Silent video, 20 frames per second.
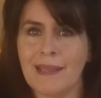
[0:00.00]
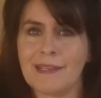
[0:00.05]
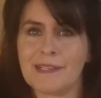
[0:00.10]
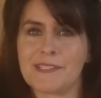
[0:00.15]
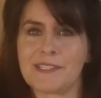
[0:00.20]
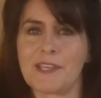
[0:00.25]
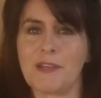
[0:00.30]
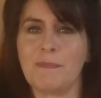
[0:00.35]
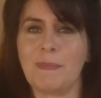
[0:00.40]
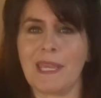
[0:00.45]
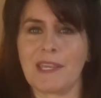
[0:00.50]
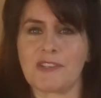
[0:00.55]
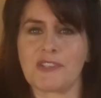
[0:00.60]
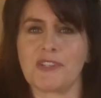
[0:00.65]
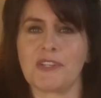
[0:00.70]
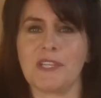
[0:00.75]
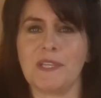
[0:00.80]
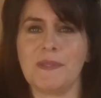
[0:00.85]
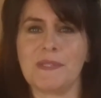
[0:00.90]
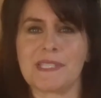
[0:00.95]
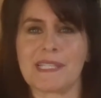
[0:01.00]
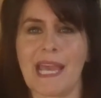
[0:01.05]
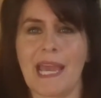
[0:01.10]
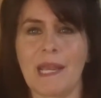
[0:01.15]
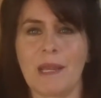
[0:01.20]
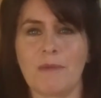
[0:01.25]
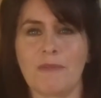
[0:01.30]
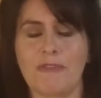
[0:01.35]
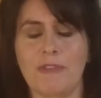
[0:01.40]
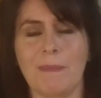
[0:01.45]
So make sure you
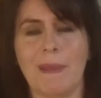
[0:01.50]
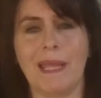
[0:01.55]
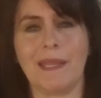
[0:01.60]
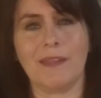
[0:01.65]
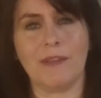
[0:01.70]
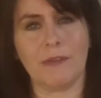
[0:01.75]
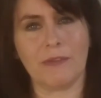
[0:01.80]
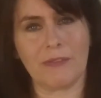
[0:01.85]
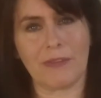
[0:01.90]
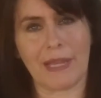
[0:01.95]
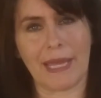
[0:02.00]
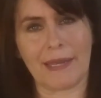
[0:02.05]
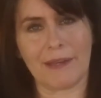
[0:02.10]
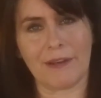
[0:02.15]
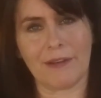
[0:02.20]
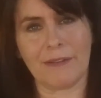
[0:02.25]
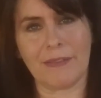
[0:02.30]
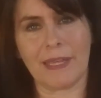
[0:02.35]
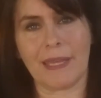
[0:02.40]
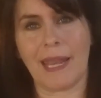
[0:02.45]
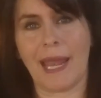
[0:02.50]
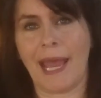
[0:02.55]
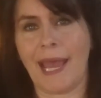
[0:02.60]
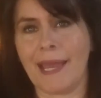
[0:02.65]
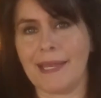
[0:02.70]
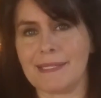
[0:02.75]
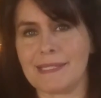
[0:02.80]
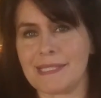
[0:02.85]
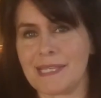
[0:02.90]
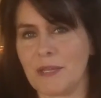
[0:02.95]
sign up for my newsletter that
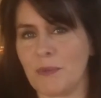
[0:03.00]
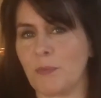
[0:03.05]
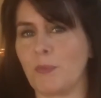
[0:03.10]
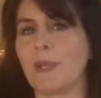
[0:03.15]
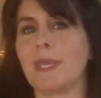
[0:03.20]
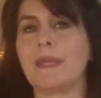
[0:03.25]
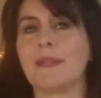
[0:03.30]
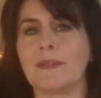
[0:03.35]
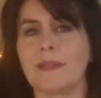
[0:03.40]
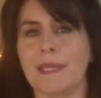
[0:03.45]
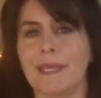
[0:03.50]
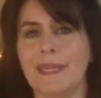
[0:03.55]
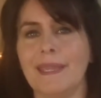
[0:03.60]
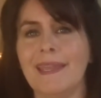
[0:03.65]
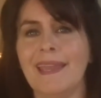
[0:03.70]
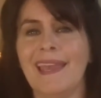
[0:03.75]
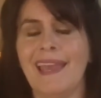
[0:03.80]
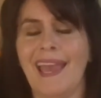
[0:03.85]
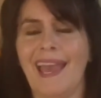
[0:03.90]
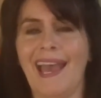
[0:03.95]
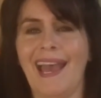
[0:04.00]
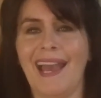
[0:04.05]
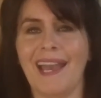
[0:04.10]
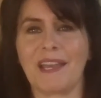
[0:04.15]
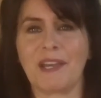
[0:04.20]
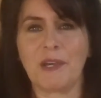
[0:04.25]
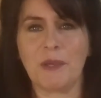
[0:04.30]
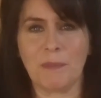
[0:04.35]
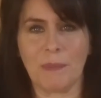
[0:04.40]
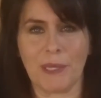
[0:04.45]
I send weekly
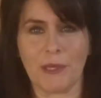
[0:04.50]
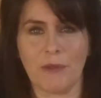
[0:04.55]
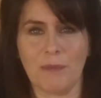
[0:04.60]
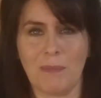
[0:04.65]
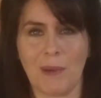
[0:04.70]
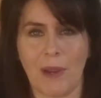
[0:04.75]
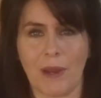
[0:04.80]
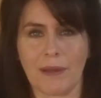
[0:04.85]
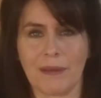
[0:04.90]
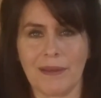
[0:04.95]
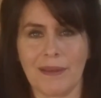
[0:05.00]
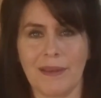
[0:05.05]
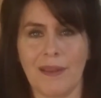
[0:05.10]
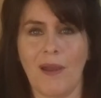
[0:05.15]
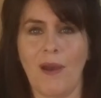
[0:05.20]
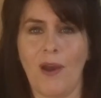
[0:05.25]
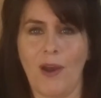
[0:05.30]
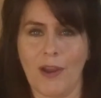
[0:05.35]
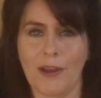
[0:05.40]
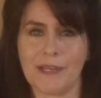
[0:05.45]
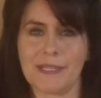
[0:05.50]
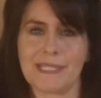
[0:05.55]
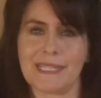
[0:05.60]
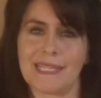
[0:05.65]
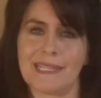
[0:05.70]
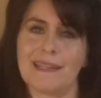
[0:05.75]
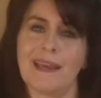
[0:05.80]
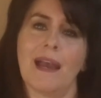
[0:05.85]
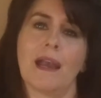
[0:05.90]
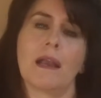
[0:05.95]
at
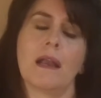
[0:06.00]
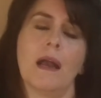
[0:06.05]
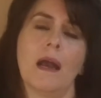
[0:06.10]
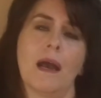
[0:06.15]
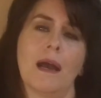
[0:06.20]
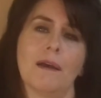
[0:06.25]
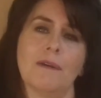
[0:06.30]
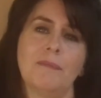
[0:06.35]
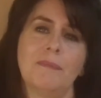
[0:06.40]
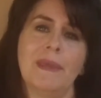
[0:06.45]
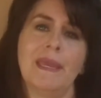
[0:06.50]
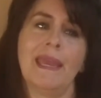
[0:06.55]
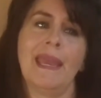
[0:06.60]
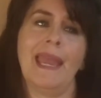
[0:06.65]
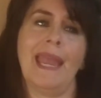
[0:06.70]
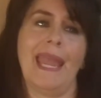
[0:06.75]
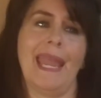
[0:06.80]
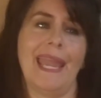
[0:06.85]
CamilleMartinRD.com,